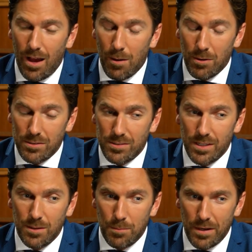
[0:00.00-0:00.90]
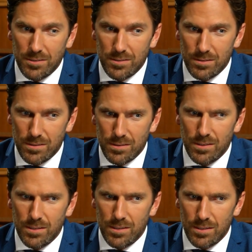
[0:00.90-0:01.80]
I must say the best
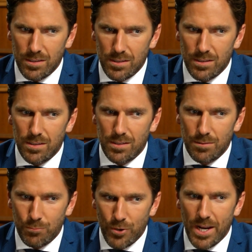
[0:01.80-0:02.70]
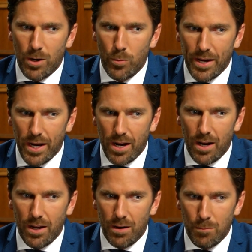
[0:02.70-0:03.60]
breakaway
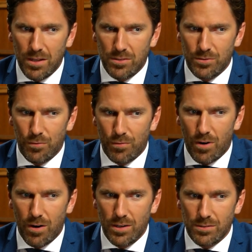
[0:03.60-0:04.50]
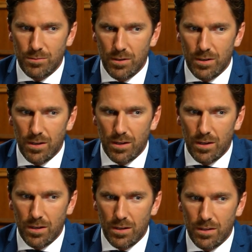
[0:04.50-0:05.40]
guy I've met so far is
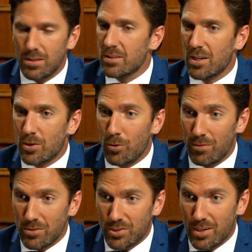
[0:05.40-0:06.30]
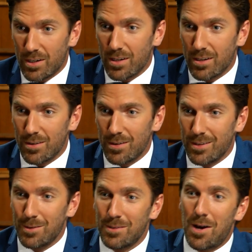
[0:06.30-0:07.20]
Ilya Kovalchuk.
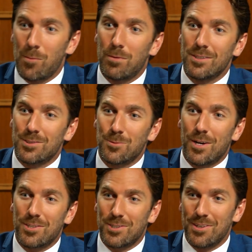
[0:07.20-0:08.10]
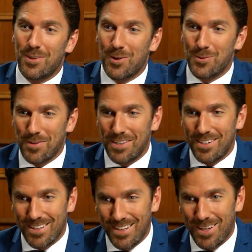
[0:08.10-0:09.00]
He now plays in Russia, though,
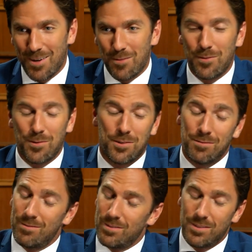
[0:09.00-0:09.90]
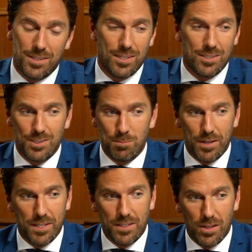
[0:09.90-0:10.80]
but for the years he
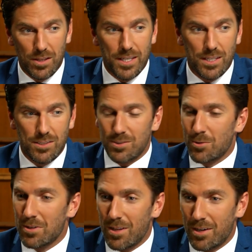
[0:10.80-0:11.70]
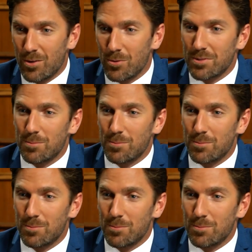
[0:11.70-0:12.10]
played in the league, he scored a lot of goals.